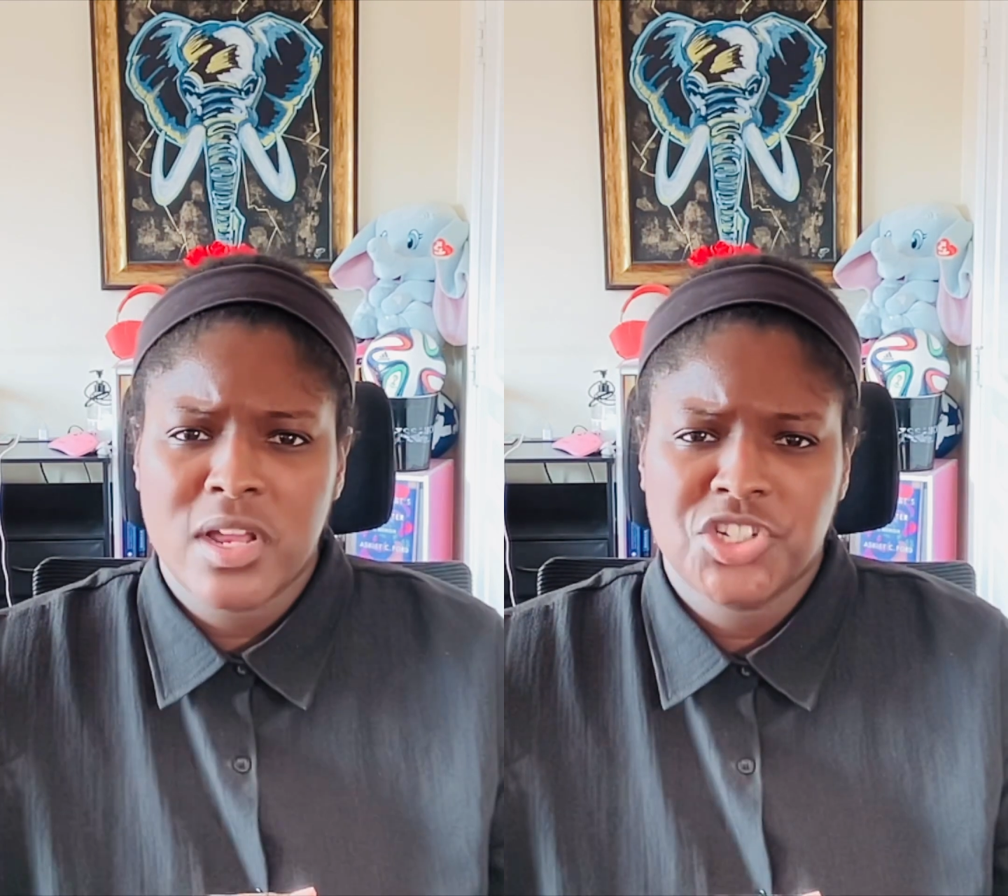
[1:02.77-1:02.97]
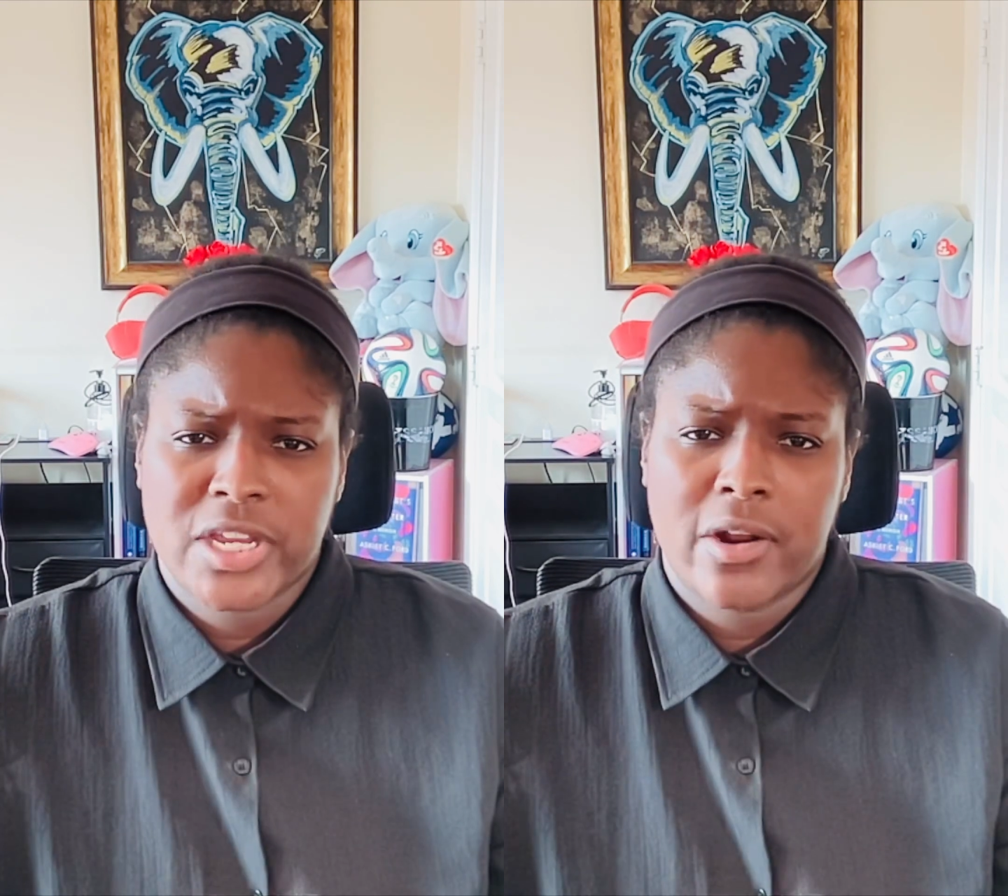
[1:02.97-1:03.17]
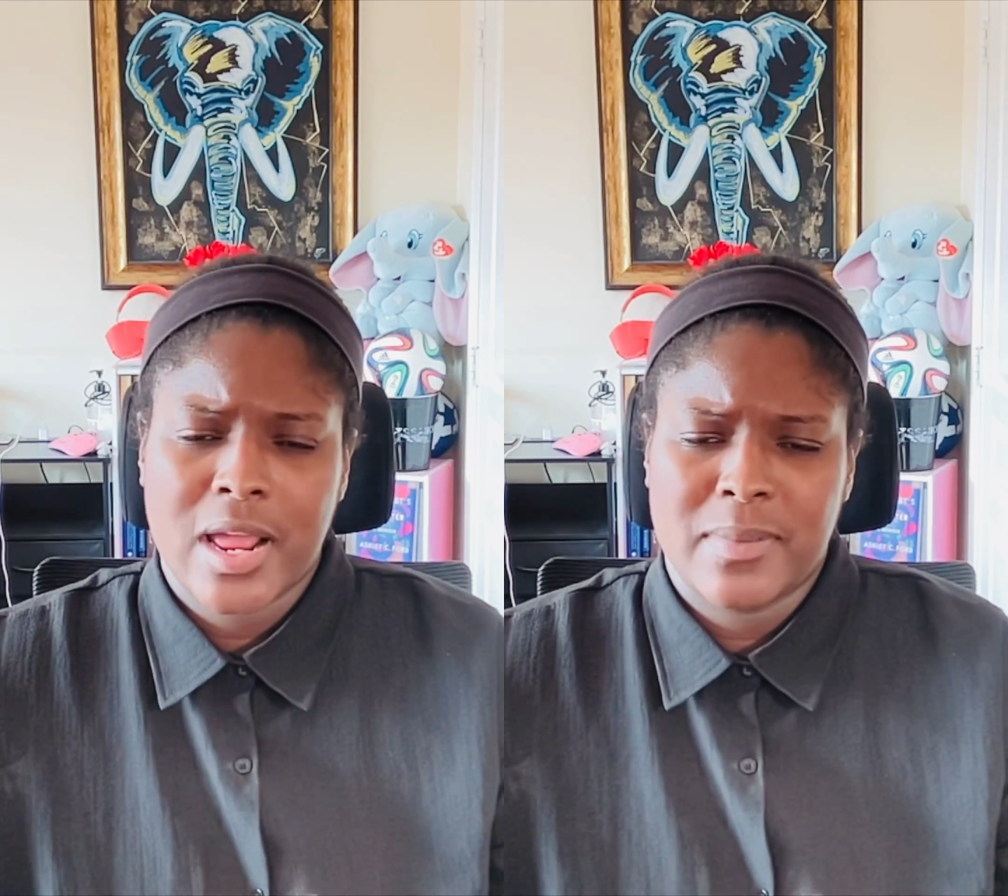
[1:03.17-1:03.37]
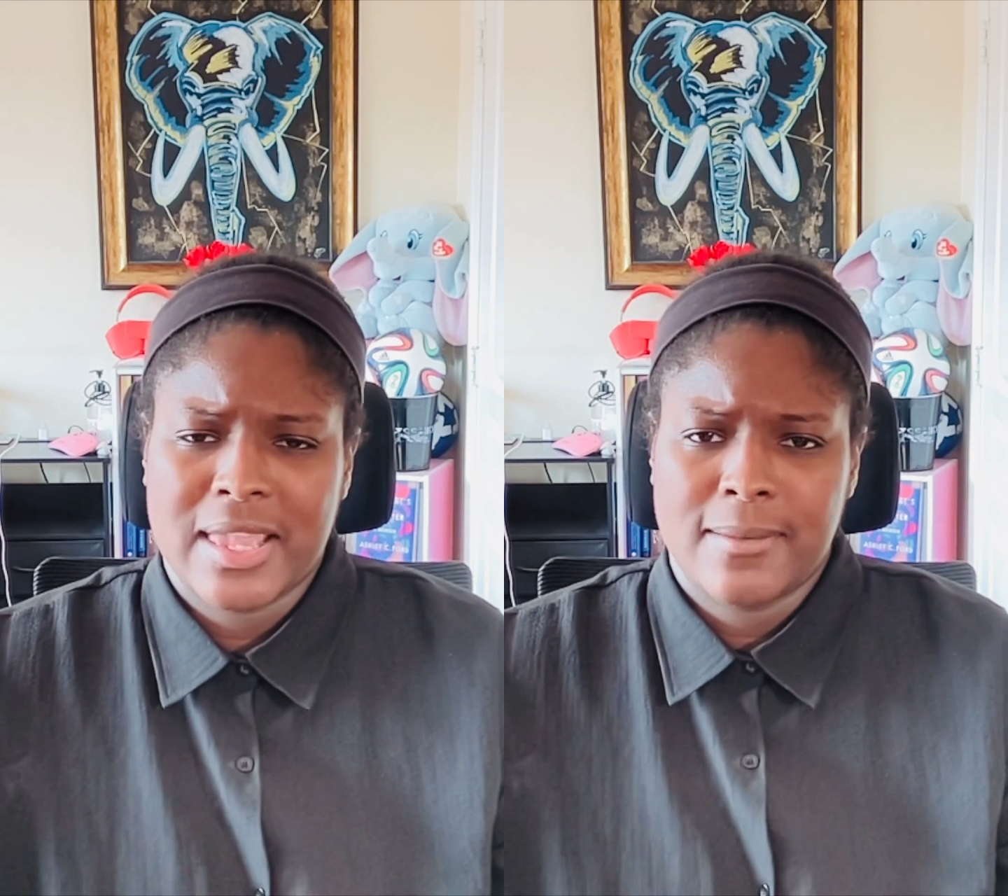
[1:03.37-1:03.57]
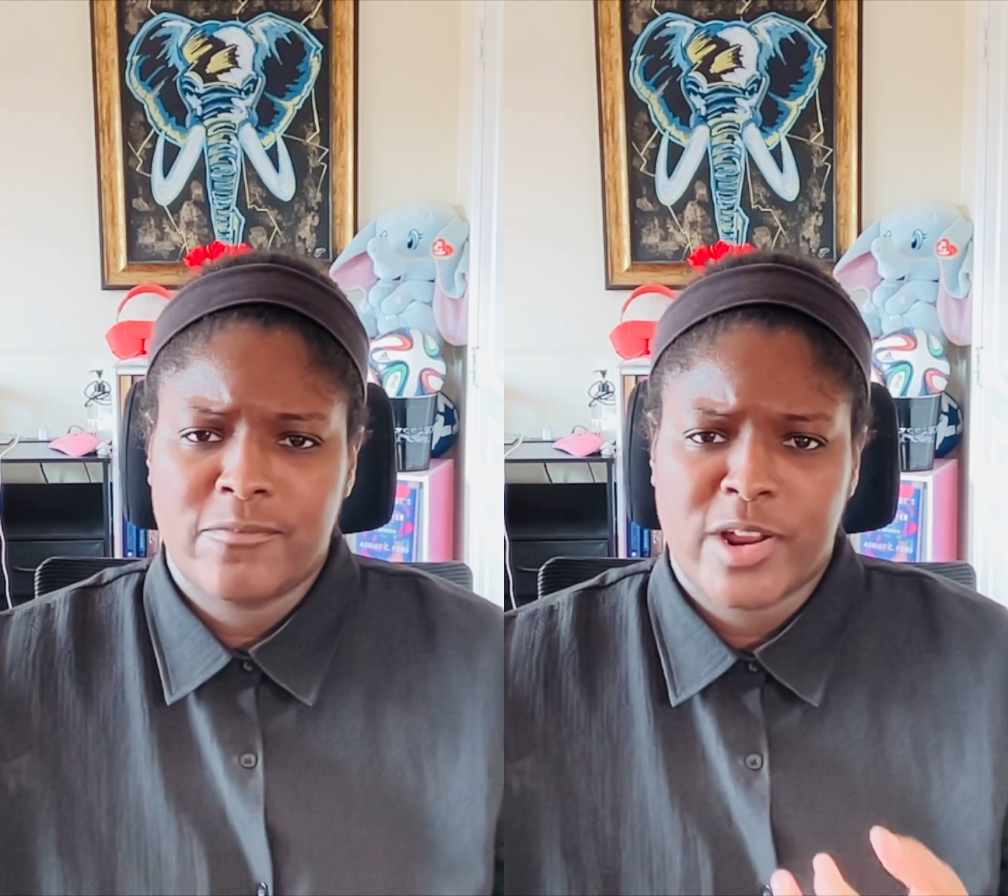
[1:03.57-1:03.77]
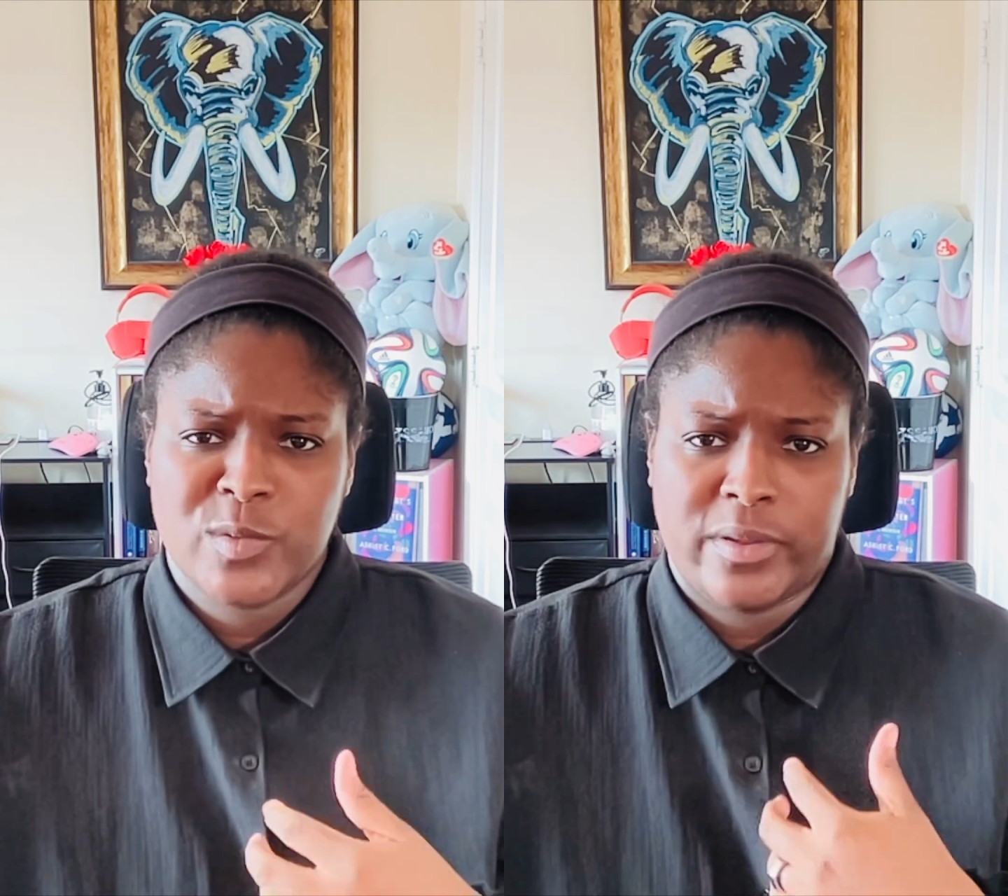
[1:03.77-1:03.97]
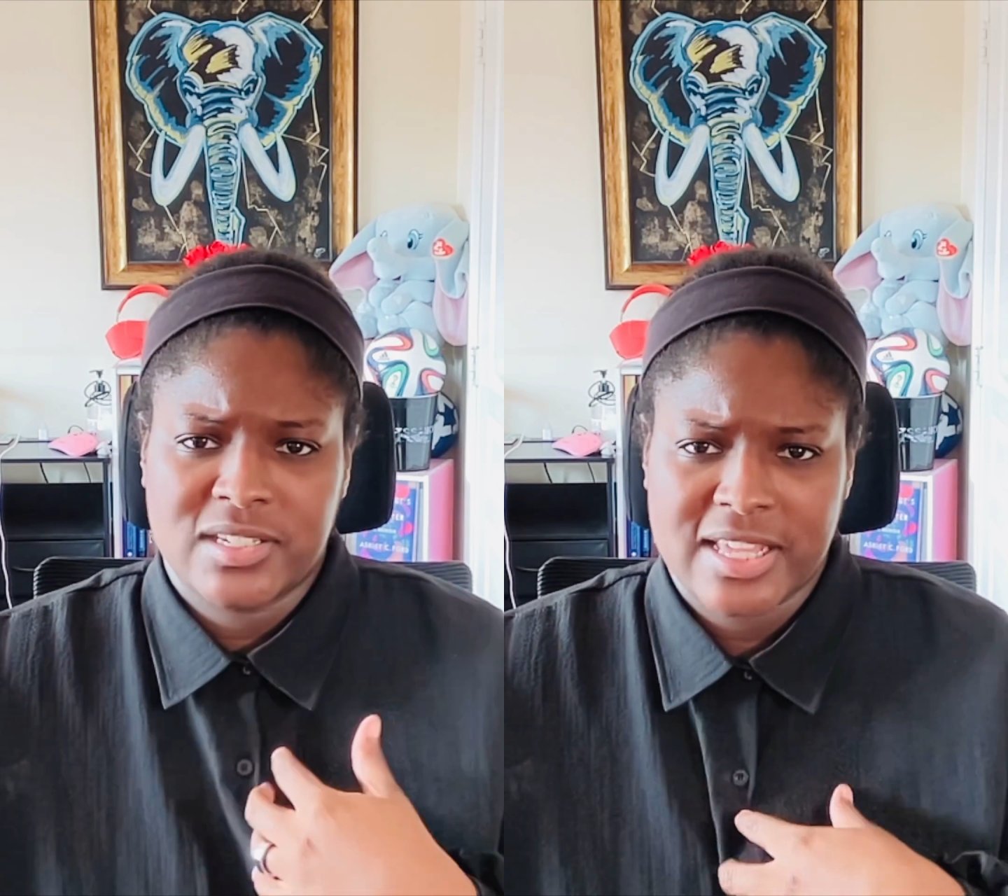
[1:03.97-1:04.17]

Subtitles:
Shakira and I became friends because